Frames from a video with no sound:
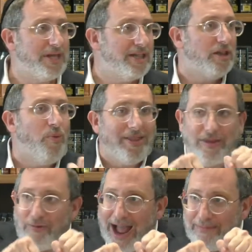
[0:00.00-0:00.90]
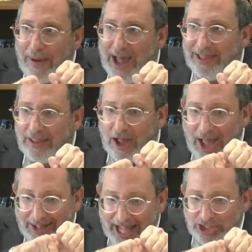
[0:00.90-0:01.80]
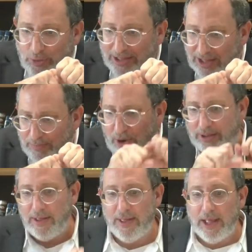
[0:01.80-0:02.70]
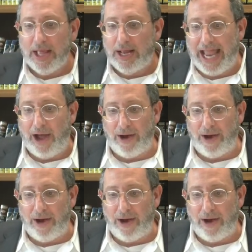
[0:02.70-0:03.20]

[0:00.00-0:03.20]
this is what the Rambam has to accentuate this point. Now,